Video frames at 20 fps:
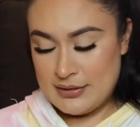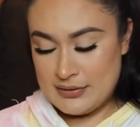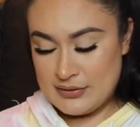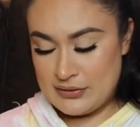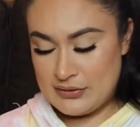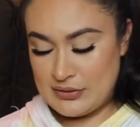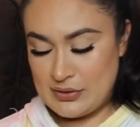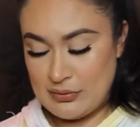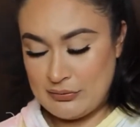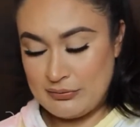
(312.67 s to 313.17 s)

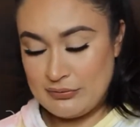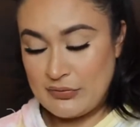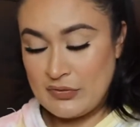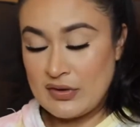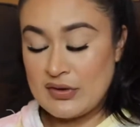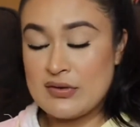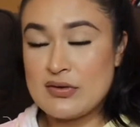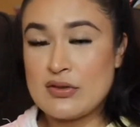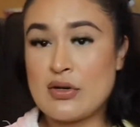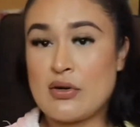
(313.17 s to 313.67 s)
So
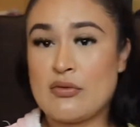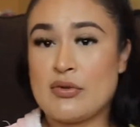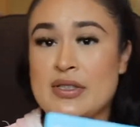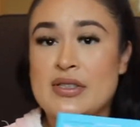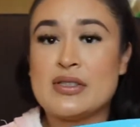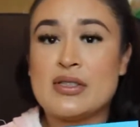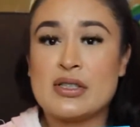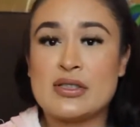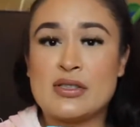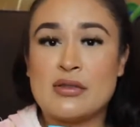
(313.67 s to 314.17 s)
it's
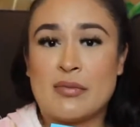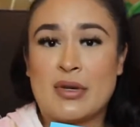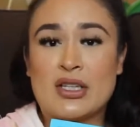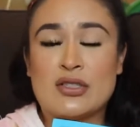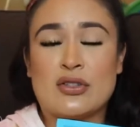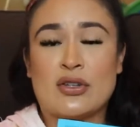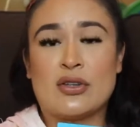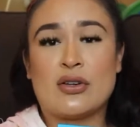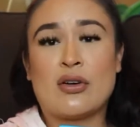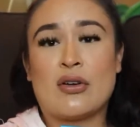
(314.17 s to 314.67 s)
always good to make
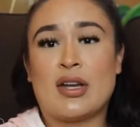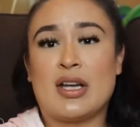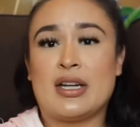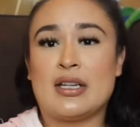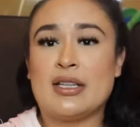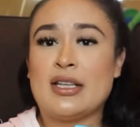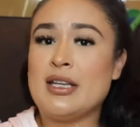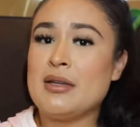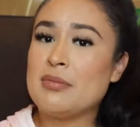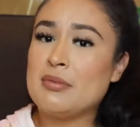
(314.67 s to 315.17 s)
sure you go ahead
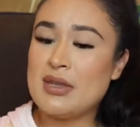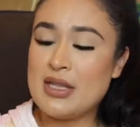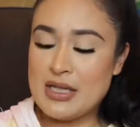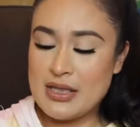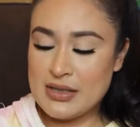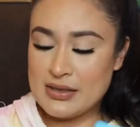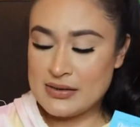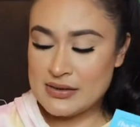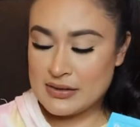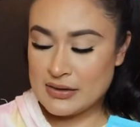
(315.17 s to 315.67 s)
and keep
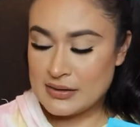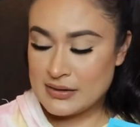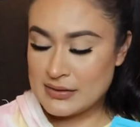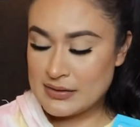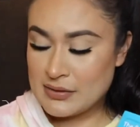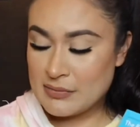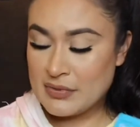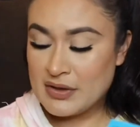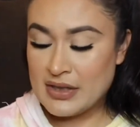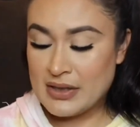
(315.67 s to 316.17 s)
these, because
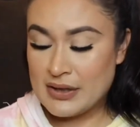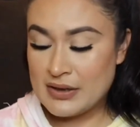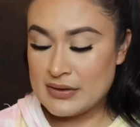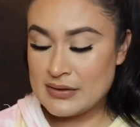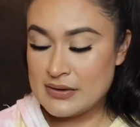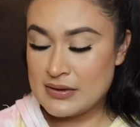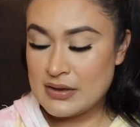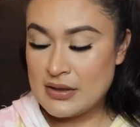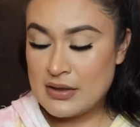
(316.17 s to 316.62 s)
some of these